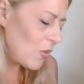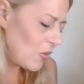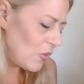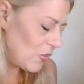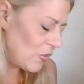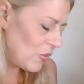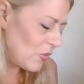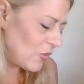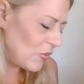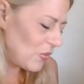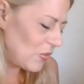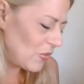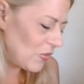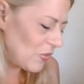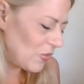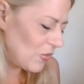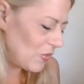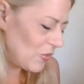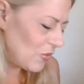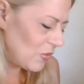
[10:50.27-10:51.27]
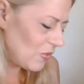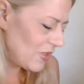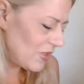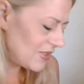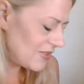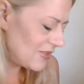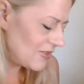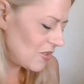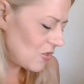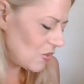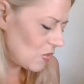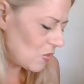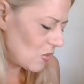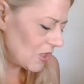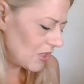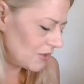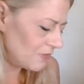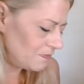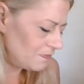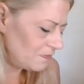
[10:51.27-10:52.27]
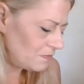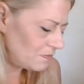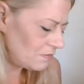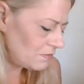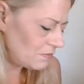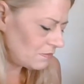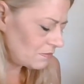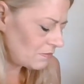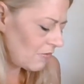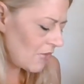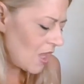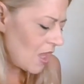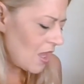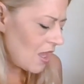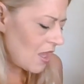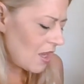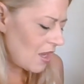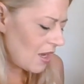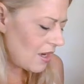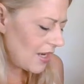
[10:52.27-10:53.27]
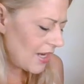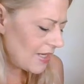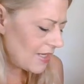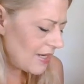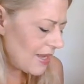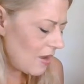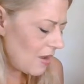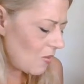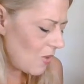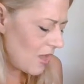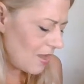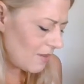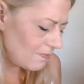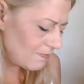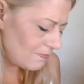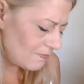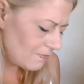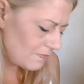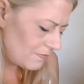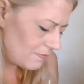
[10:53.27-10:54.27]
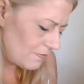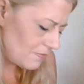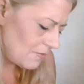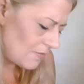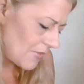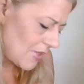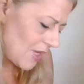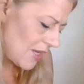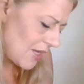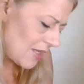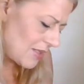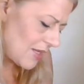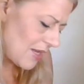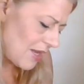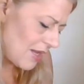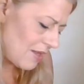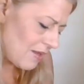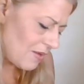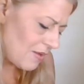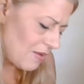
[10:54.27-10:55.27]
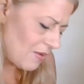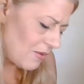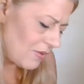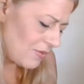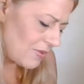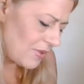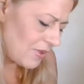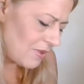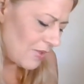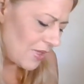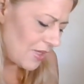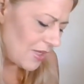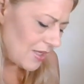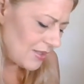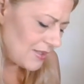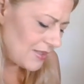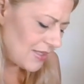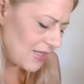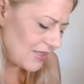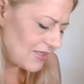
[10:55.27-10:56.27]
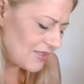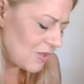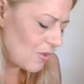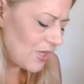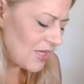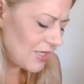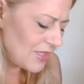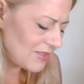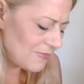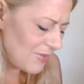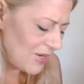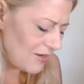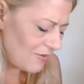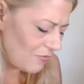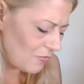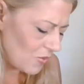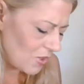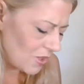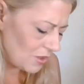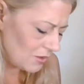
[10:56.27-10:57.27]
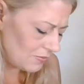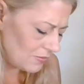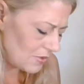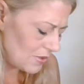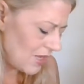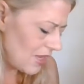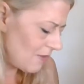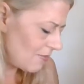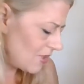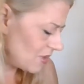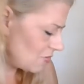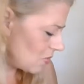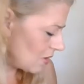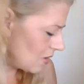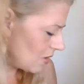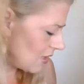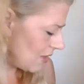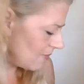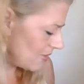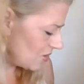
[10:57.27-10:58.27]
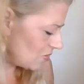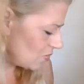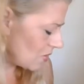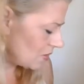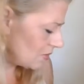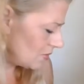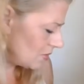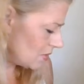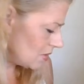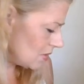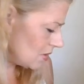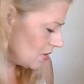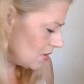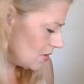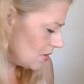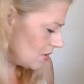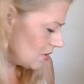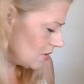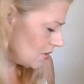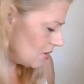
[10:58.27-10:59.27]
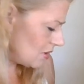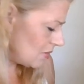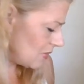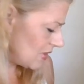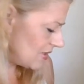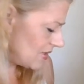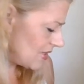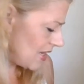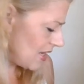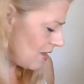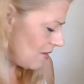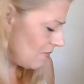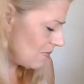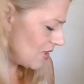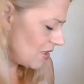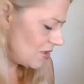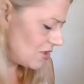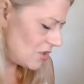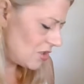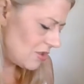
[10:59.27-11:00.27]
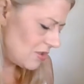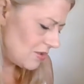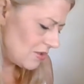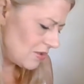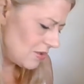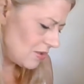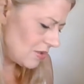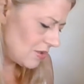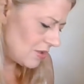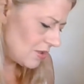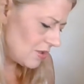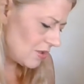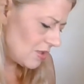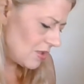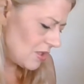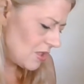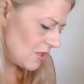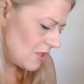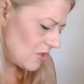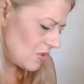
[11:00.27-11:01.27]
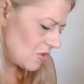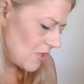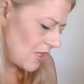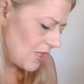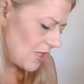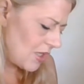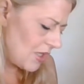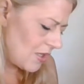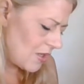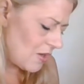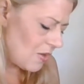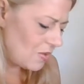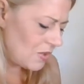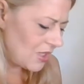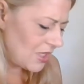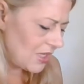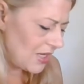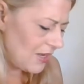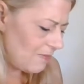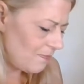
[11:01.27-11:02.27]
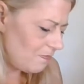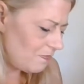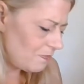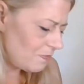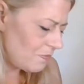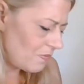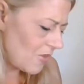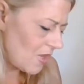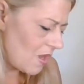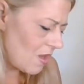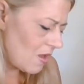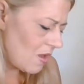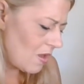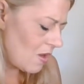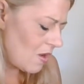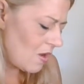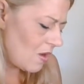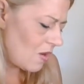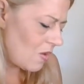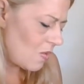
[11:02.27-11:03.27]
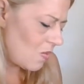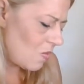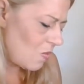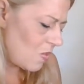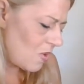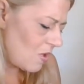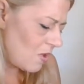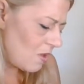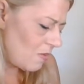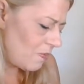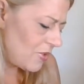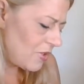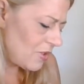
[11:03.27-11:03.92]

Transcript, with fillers: Ooh, this is cool. All right, now, um, and I'll go through and see. So it is made of wool. How much wool? How much wool? Do we say how much? Dry clean only. Wool,